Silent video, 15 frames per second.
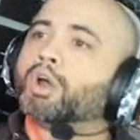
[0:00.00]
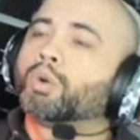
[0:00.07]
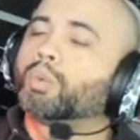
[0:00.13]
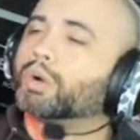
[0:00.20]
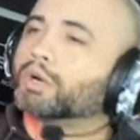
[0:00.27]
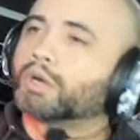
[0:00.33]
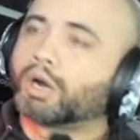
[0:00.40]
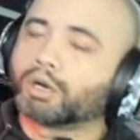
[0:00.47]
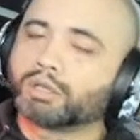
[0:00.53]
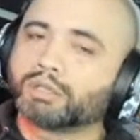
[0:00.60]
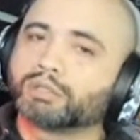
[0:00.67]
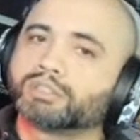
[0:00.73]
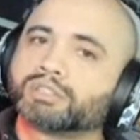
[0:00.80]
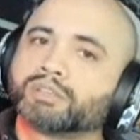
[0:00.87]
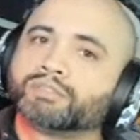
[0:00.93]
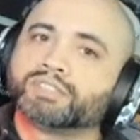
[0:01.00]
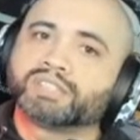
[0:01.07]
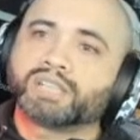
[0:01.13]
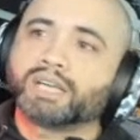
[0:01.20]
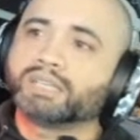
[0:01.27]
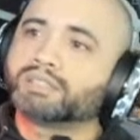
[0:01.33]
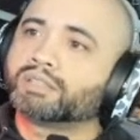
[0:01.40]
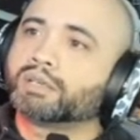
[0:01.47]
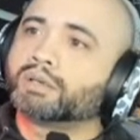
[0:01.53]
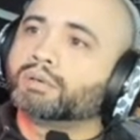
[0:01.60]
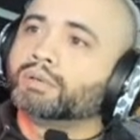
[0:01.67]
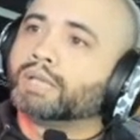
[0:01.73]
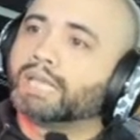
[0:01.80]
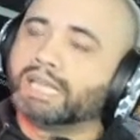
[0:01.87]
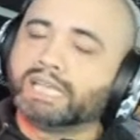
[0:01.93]
regardless of his ISO,
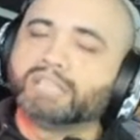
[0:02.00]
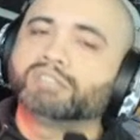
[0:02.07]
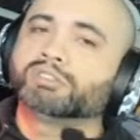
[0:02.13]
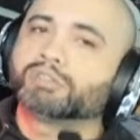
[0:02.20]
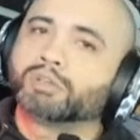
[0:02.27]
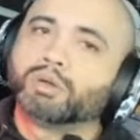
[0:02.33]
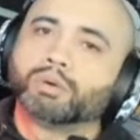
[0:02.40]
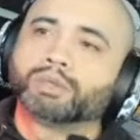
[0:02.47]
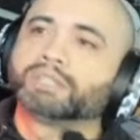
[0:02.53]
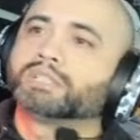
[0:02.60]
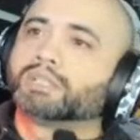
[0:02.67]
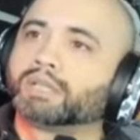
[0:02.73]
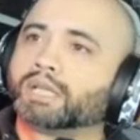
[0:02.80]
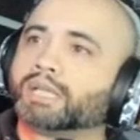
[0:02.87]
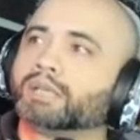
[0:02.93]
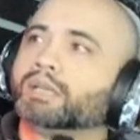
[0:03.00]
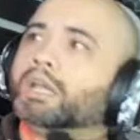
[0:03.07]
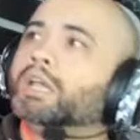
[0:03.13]
is going to land.